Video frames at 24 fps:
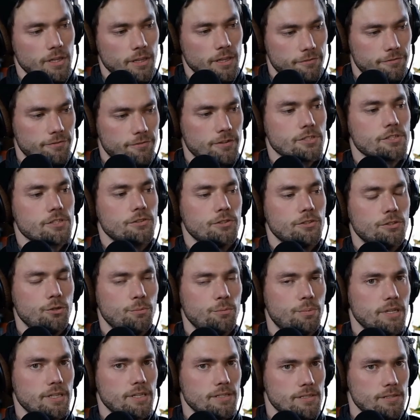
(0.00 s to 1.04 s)
And the first
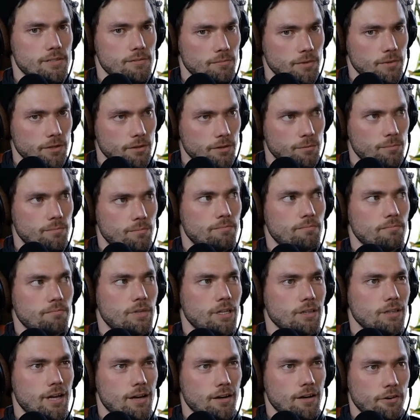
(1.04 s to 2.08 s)
loop is, you know,
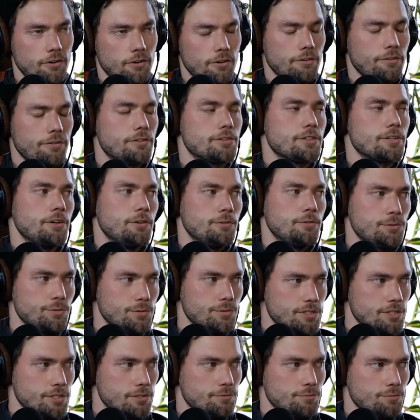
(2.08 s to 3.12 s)
a lot of earth
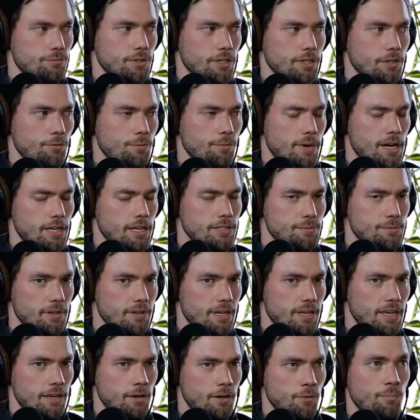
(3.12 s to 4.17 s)
tones, which really reminds me
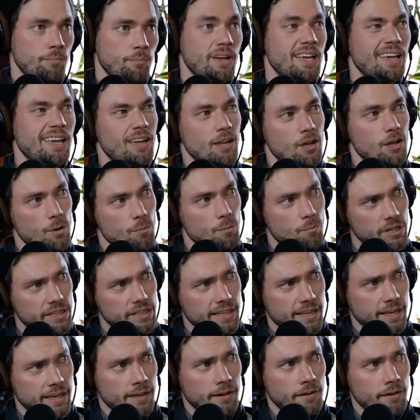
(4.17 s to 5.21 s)
of him.
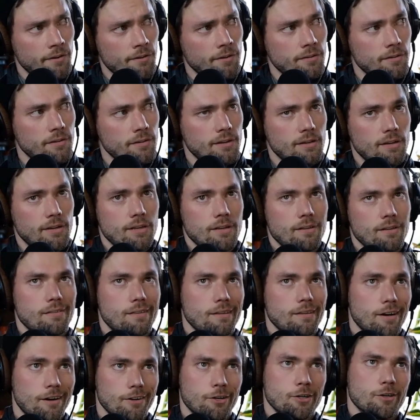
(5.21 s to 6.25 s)
But then
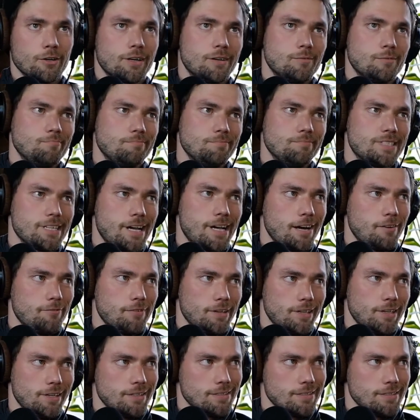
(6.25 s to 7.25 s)
the underside of